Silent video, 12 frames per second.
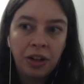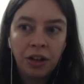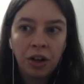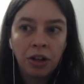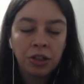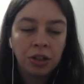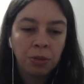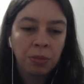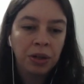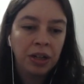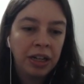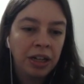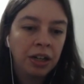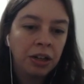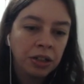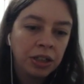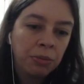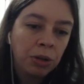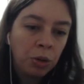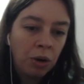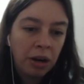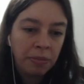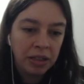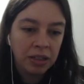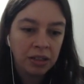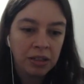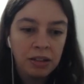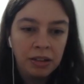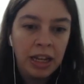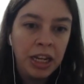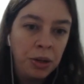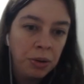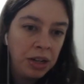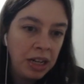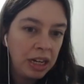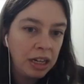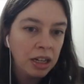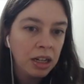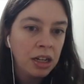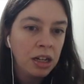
can also put here some requirements that you would need,